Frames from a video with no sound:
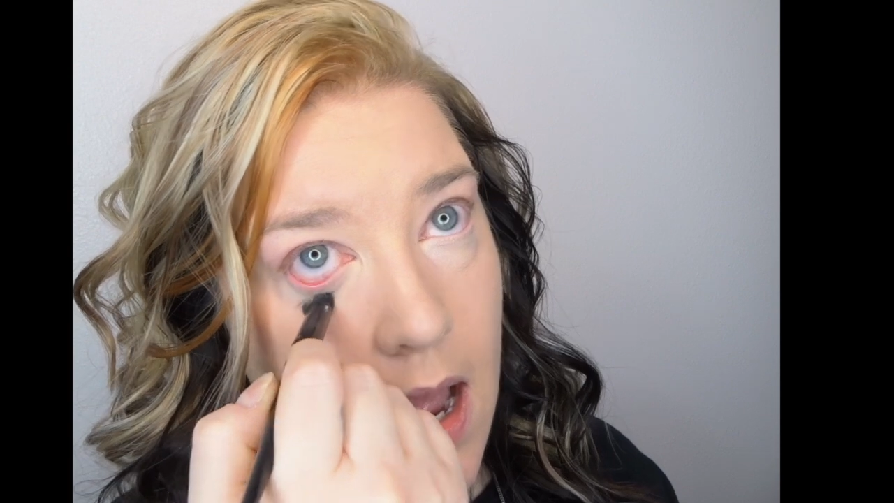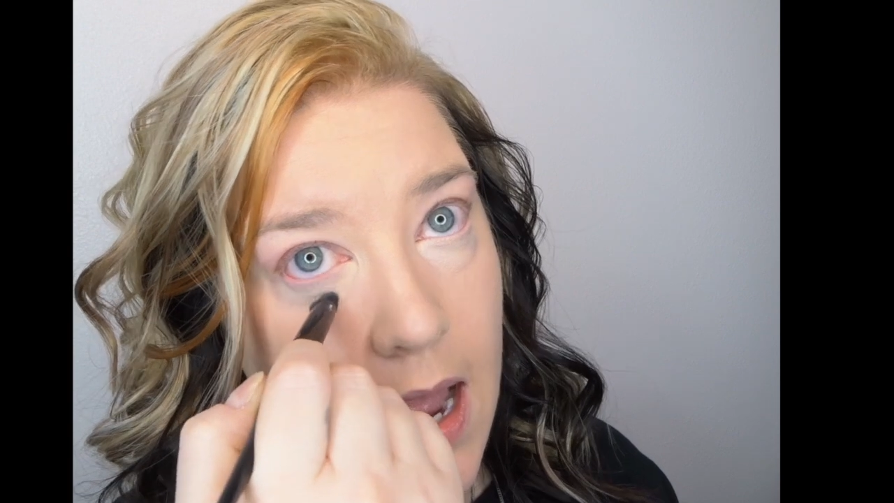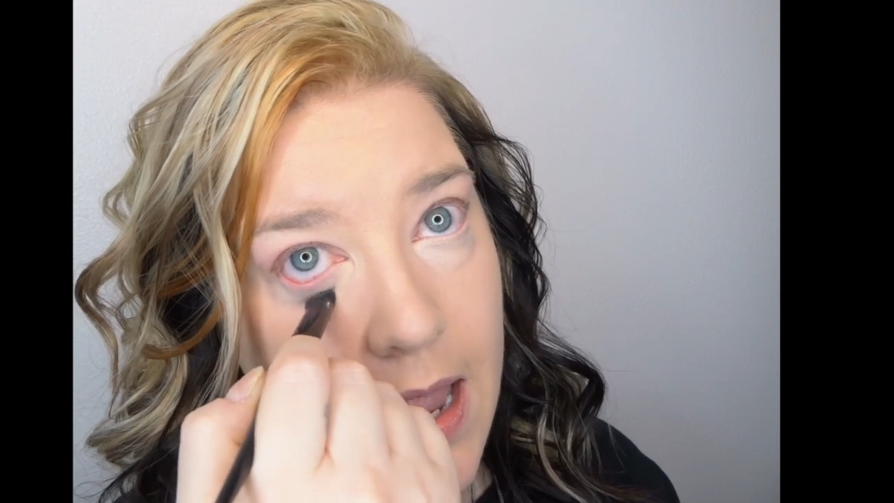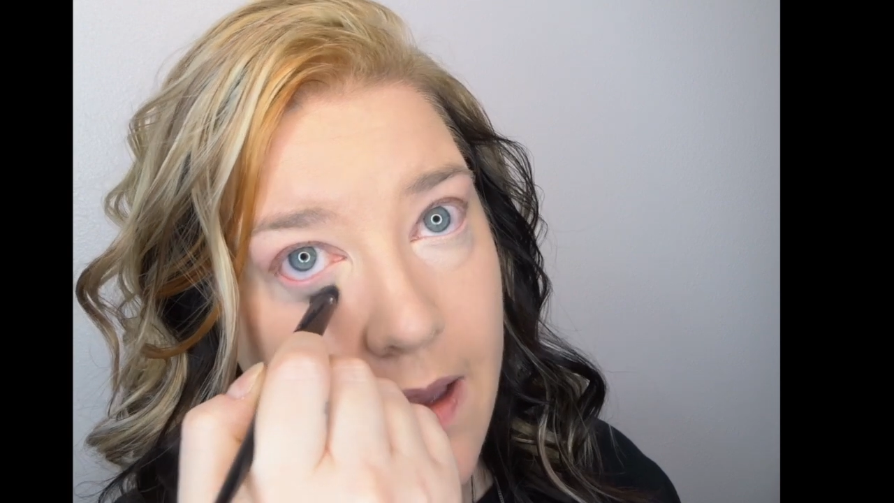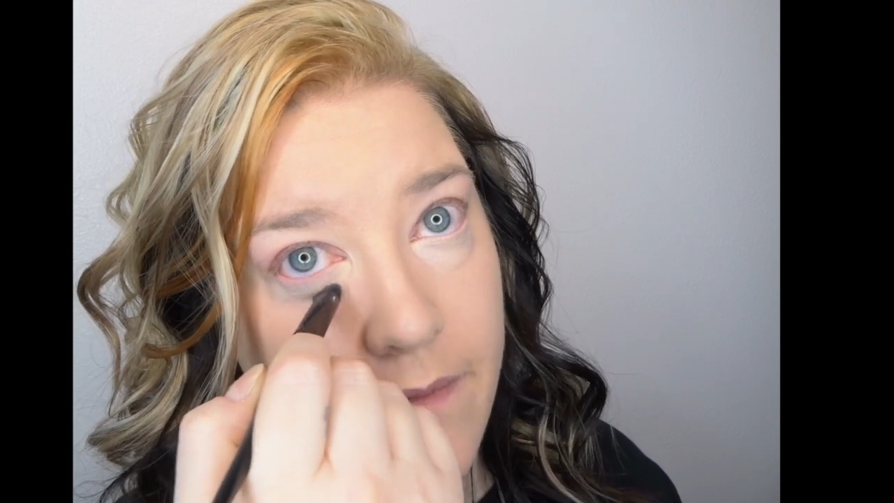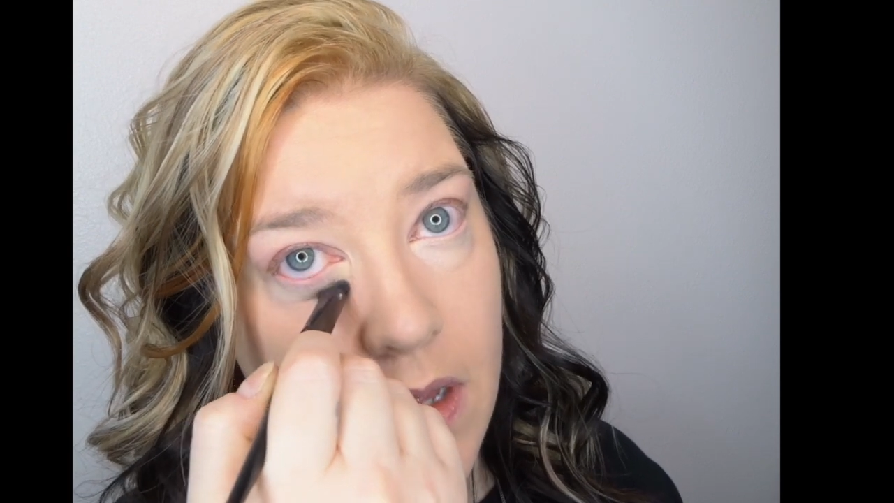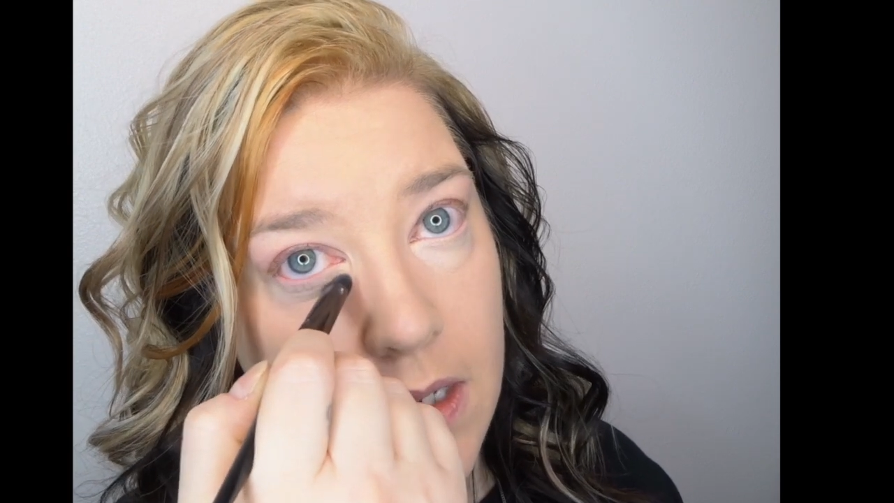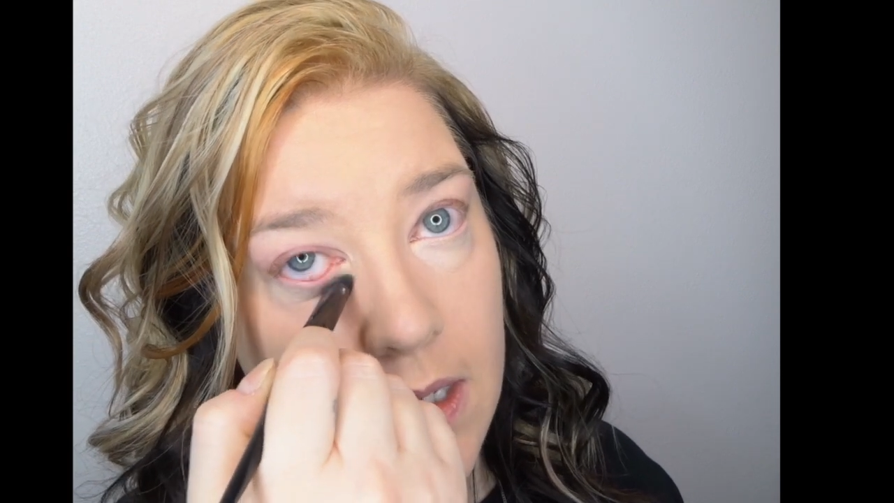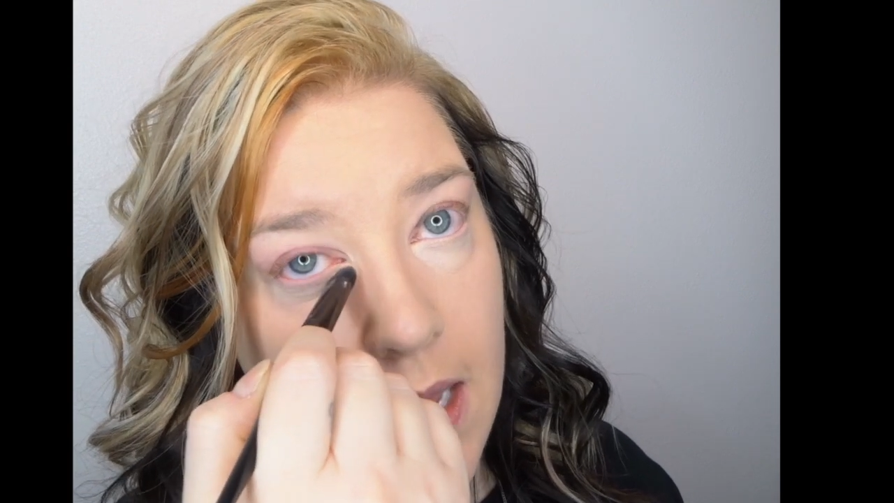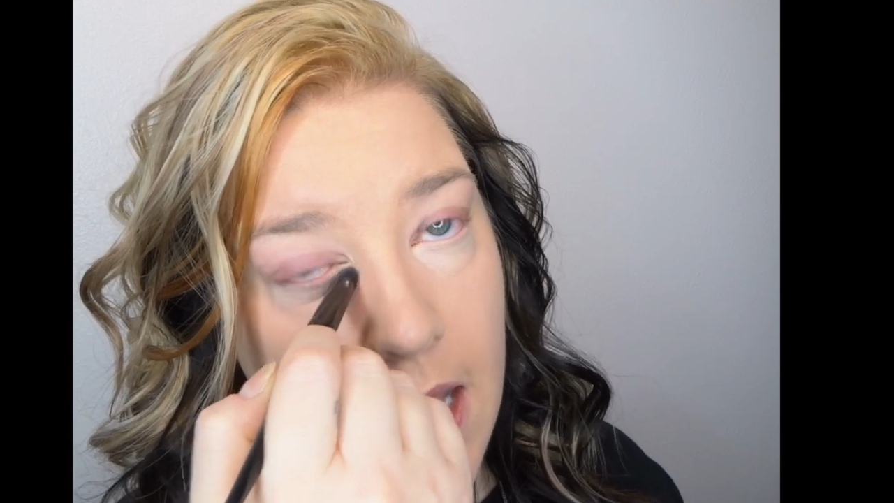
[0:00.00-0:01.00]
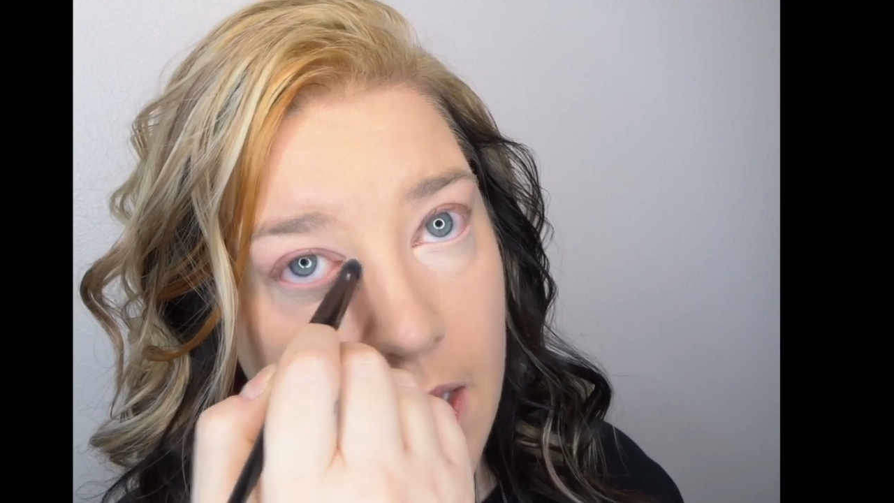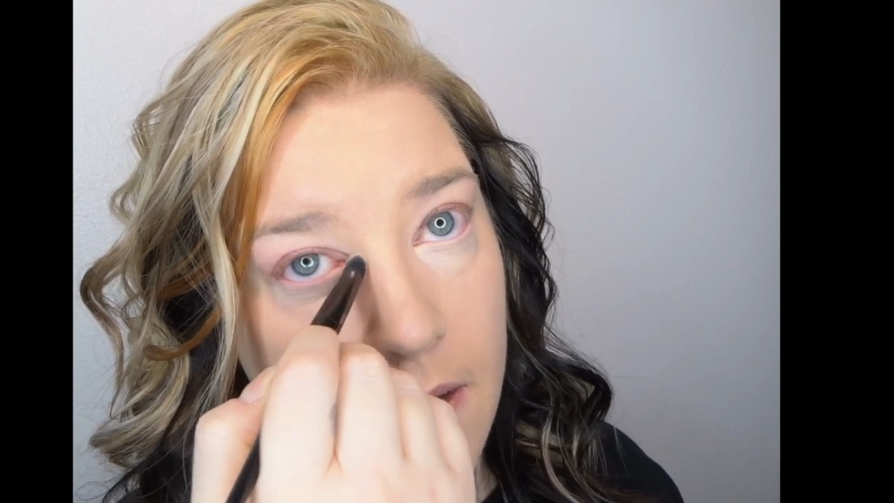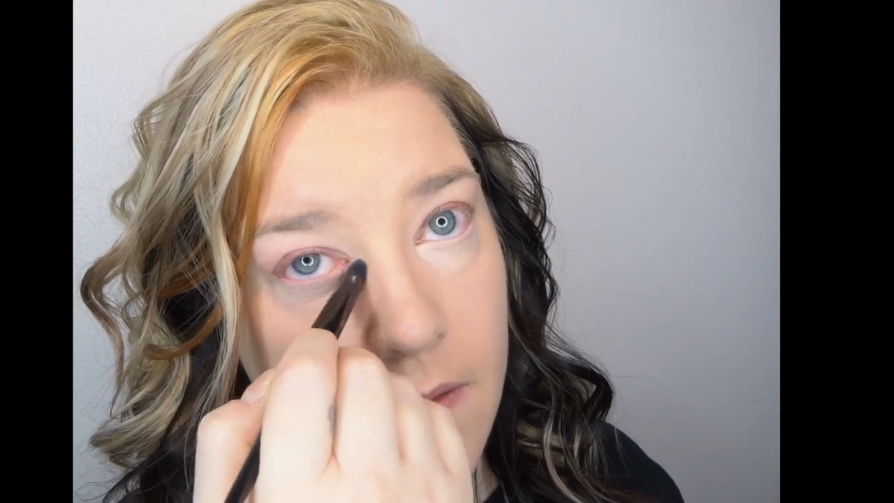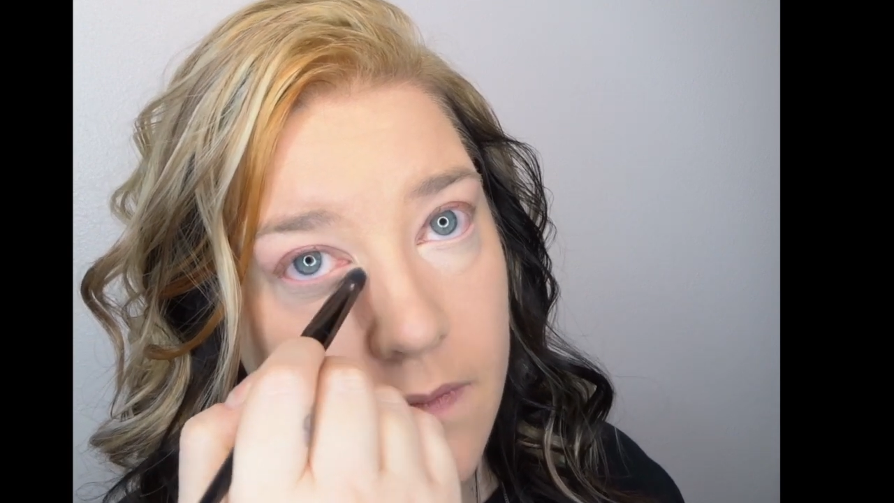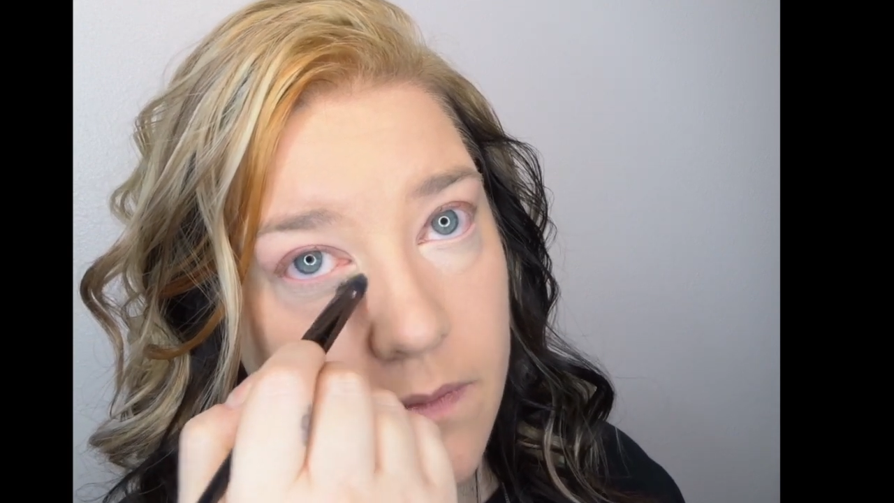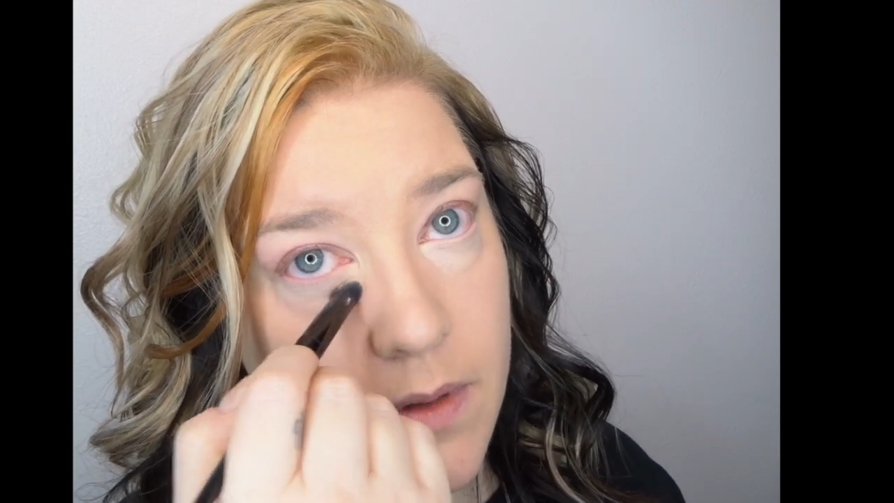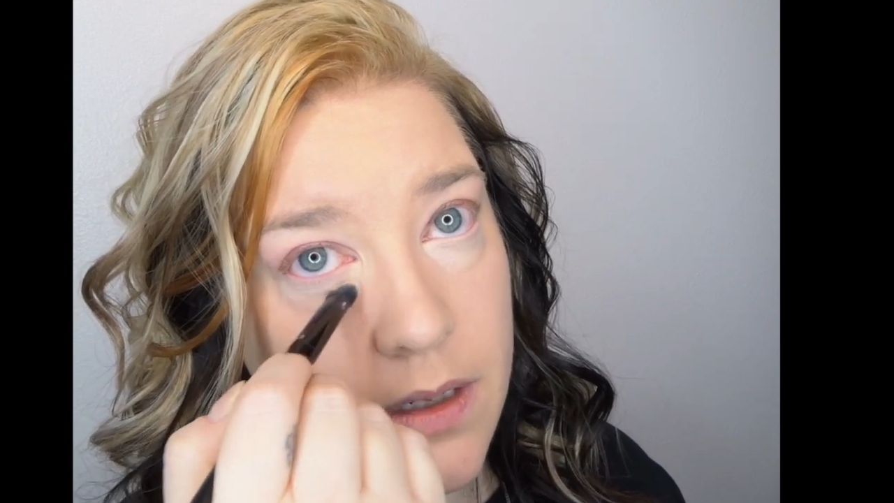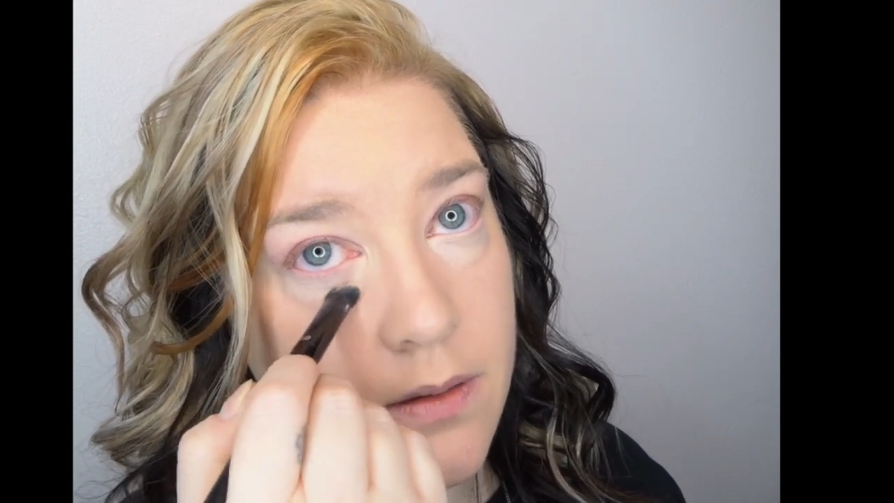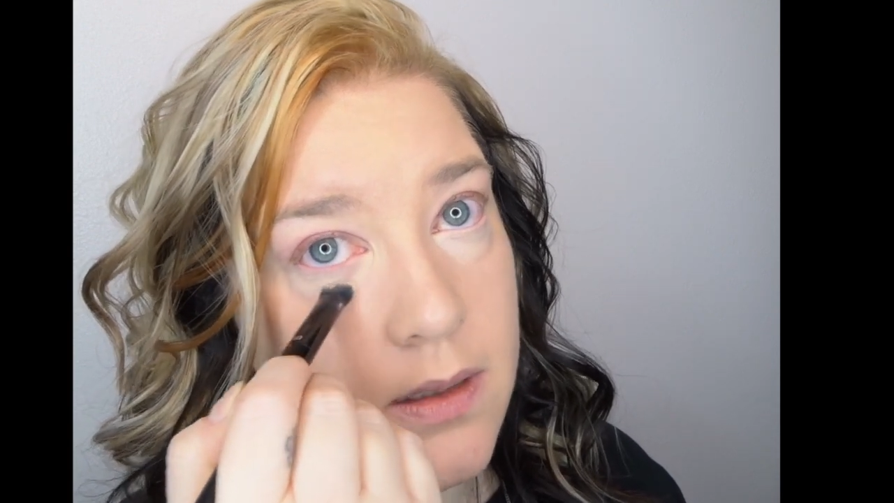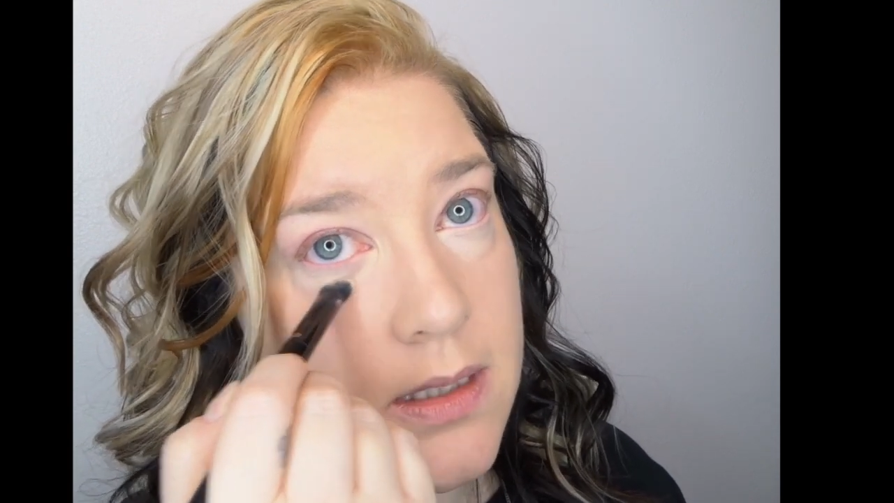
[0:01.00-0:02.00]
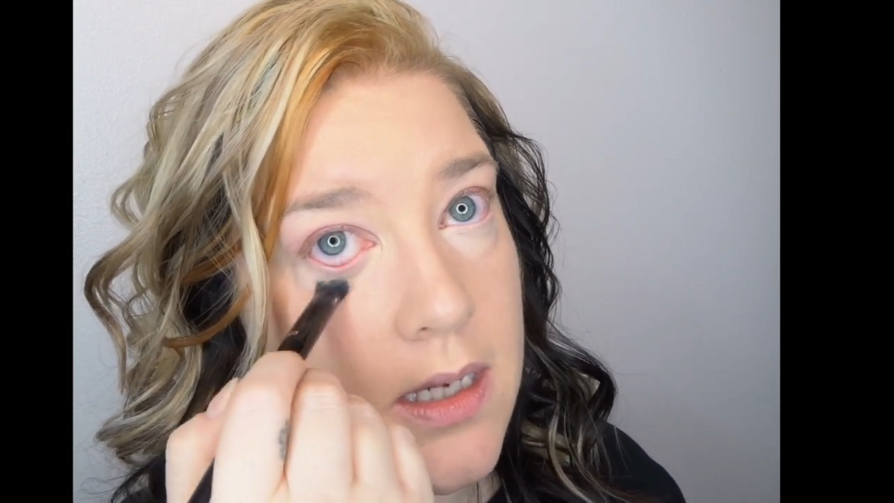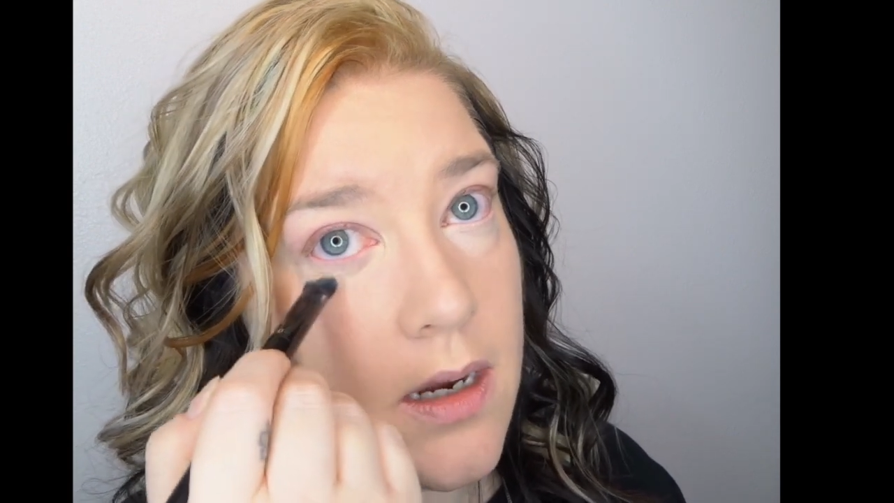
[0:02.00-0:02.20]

I have a lot of wrinkles